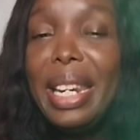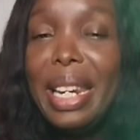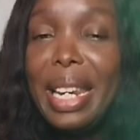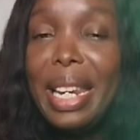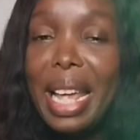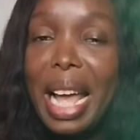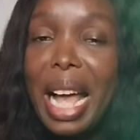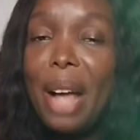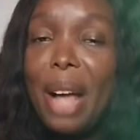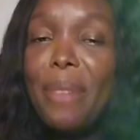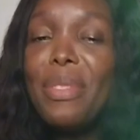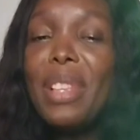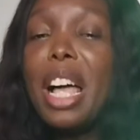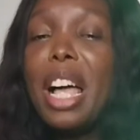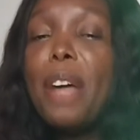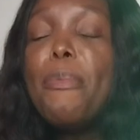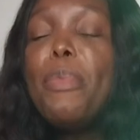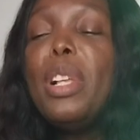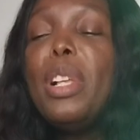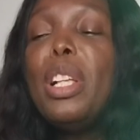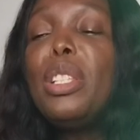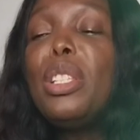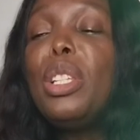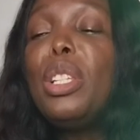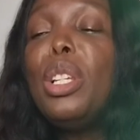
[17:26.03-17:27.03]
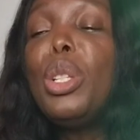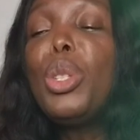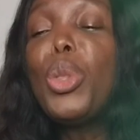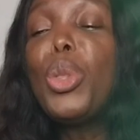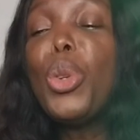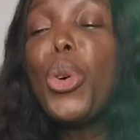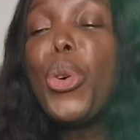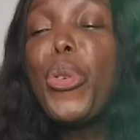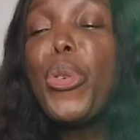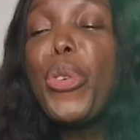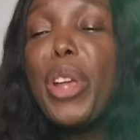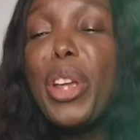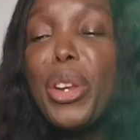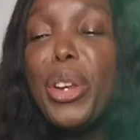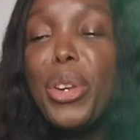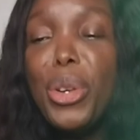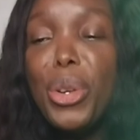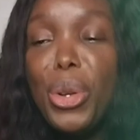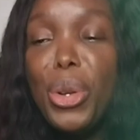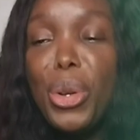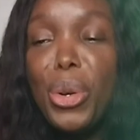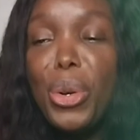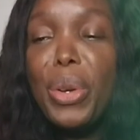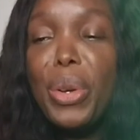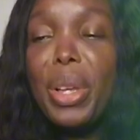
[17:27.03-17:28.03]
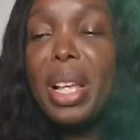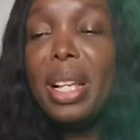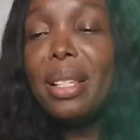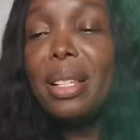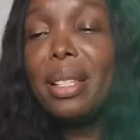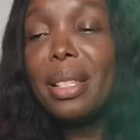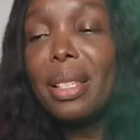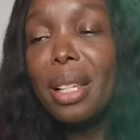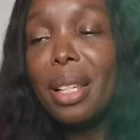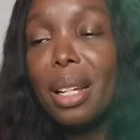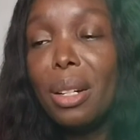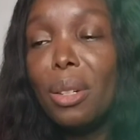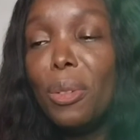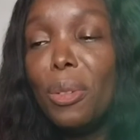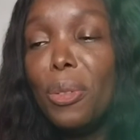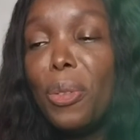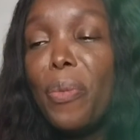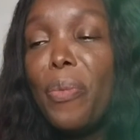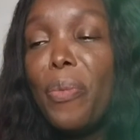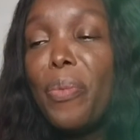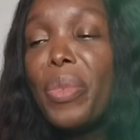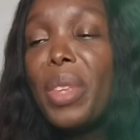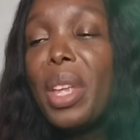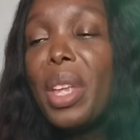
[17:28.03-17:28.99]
They have the ability to renew itself.